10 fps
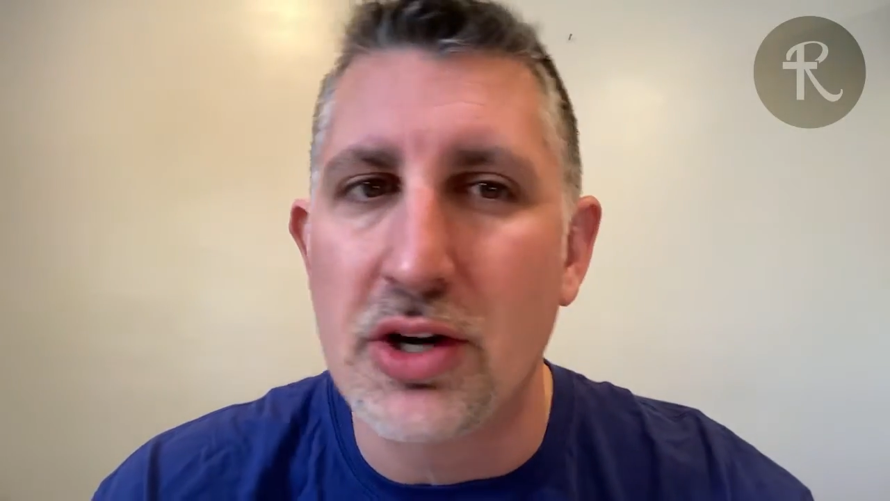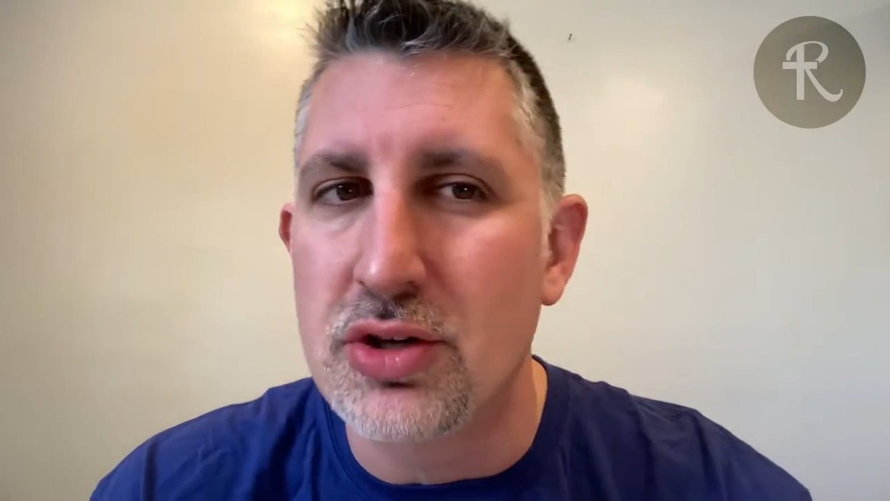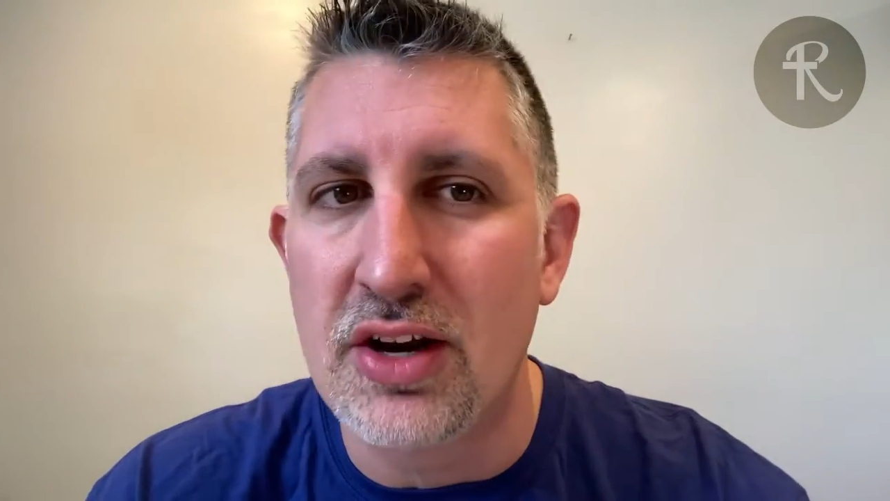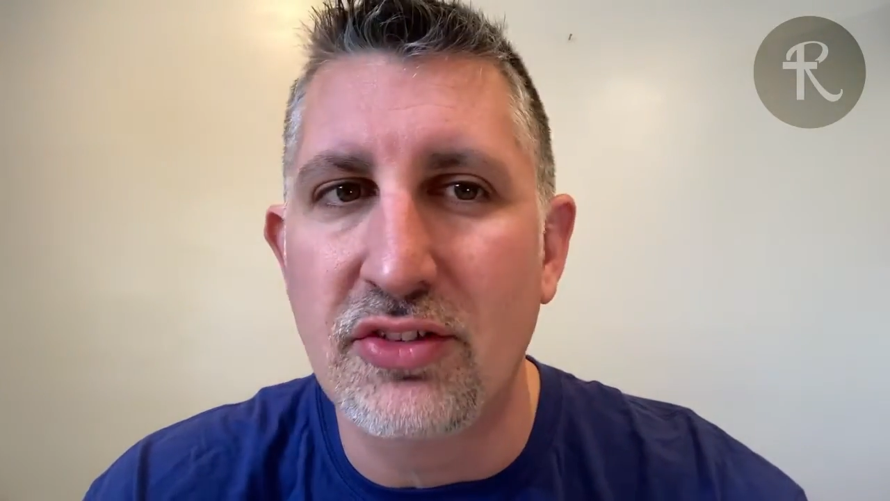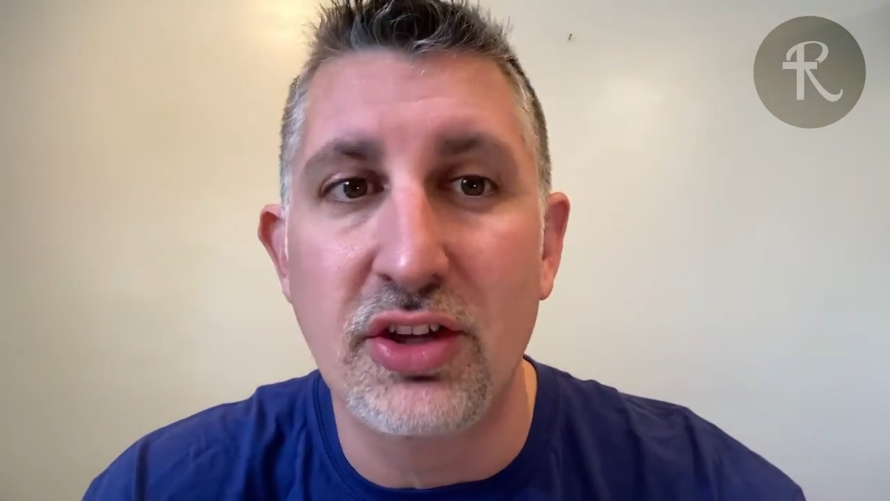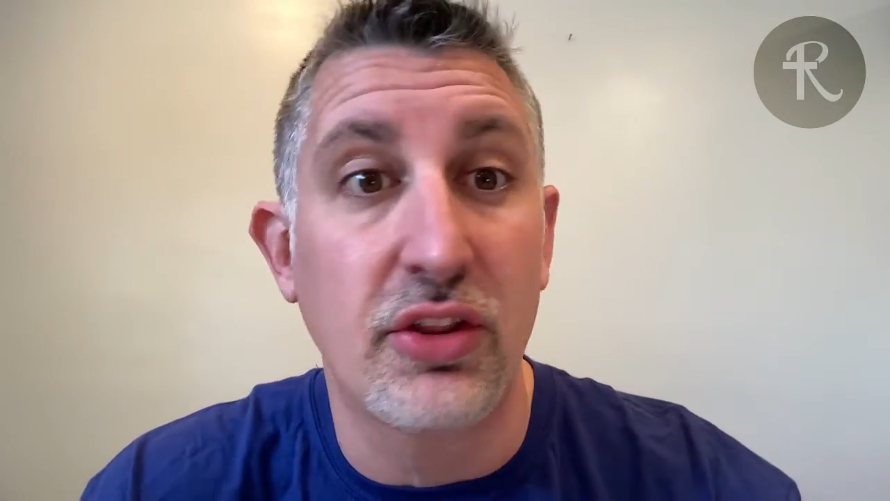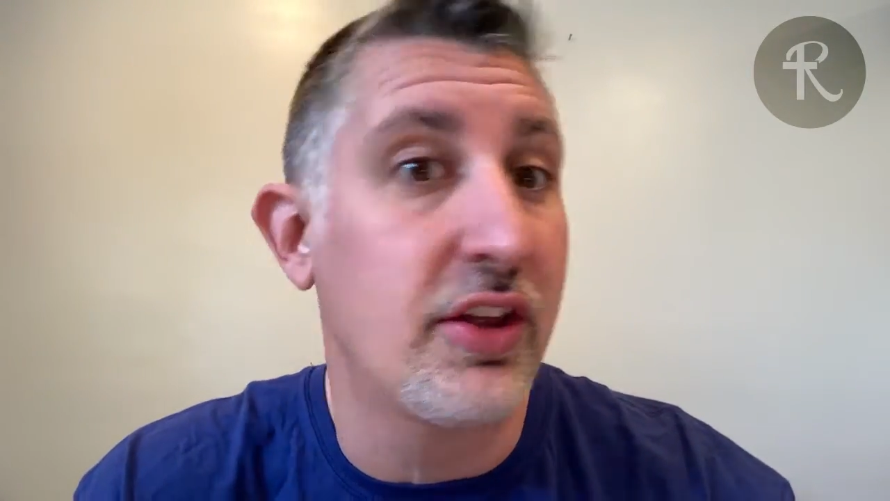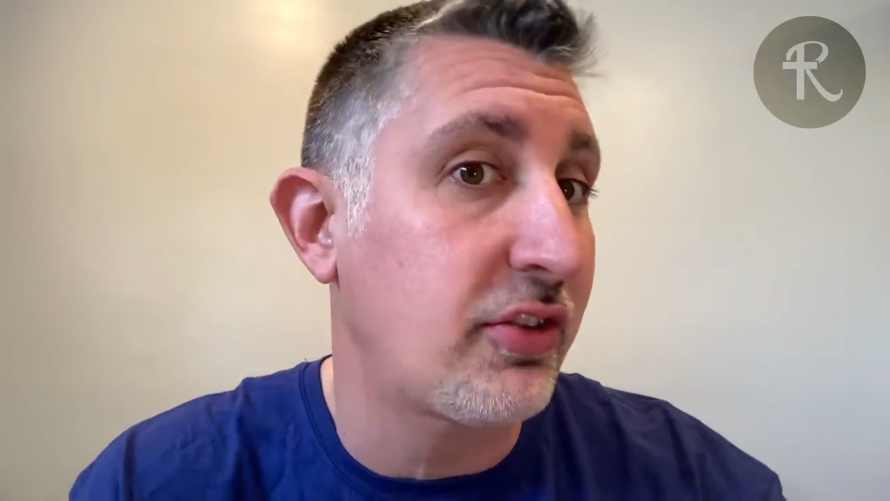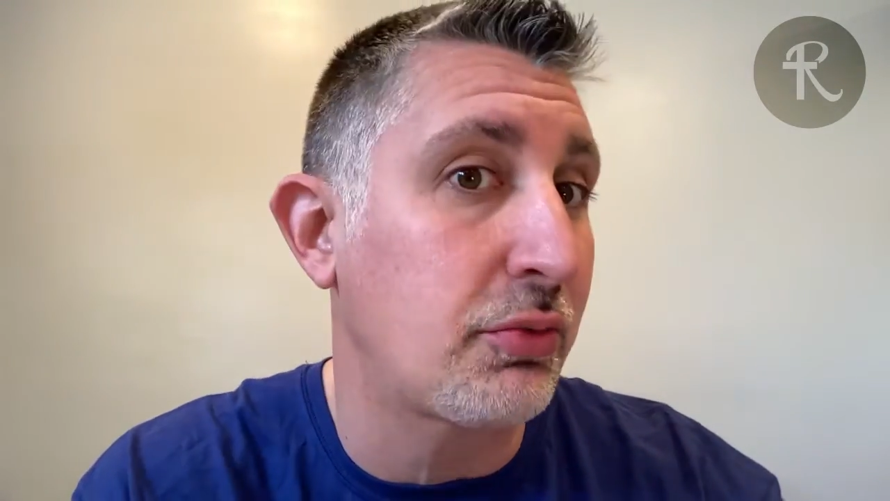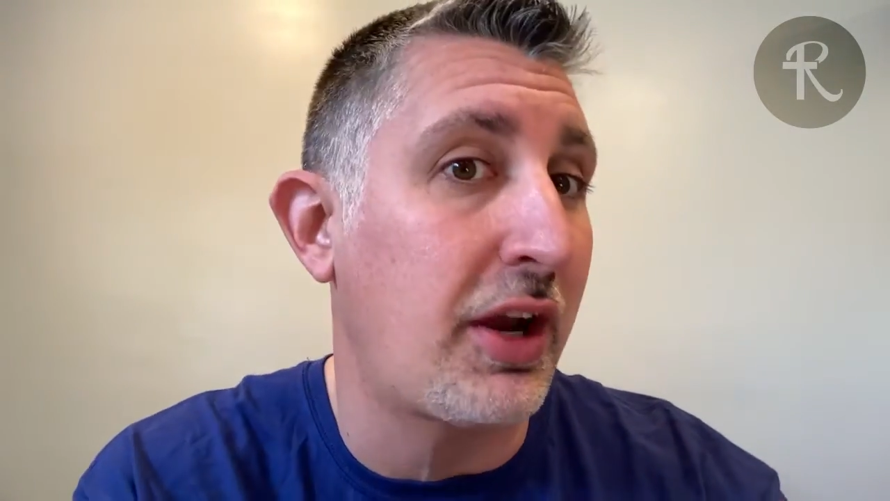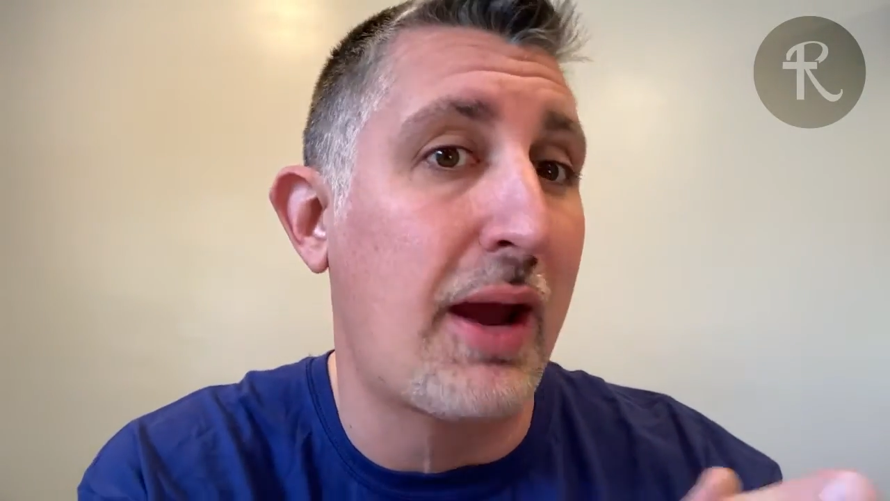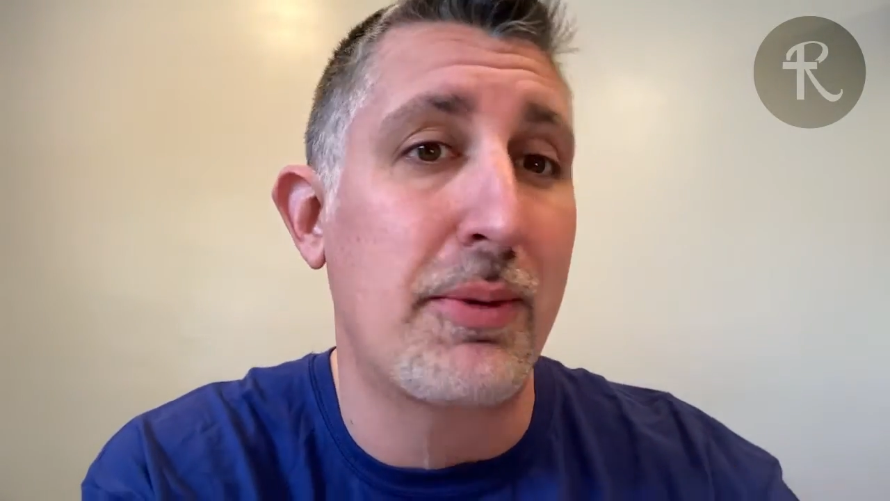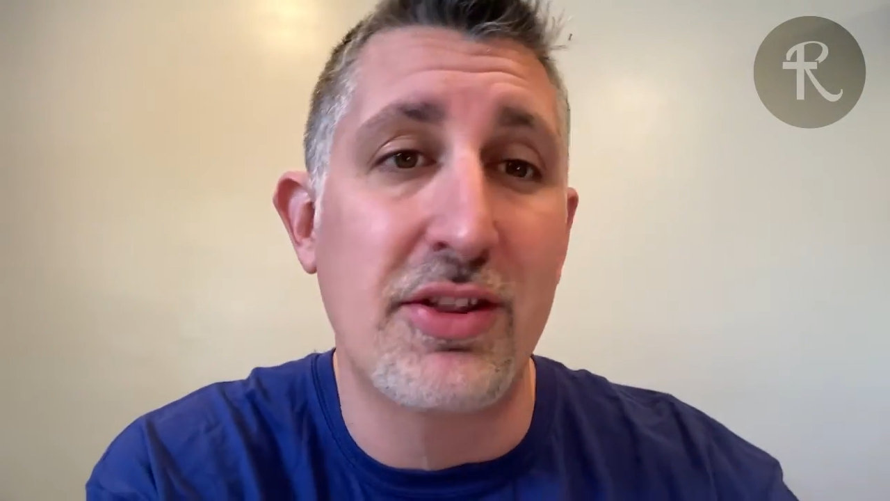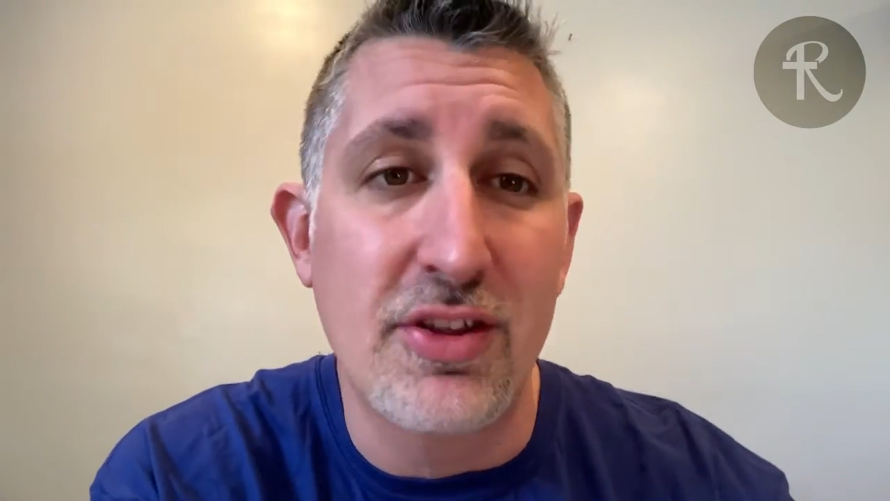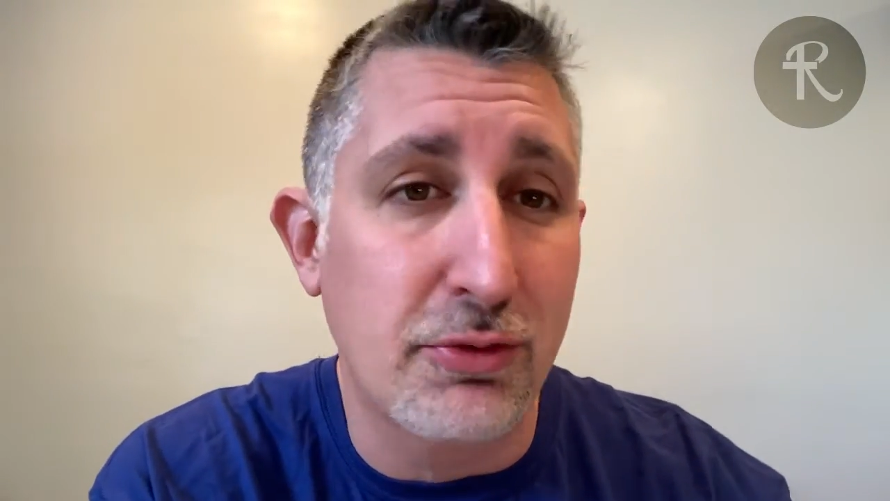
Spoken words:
when I tried to steal, this is what happened,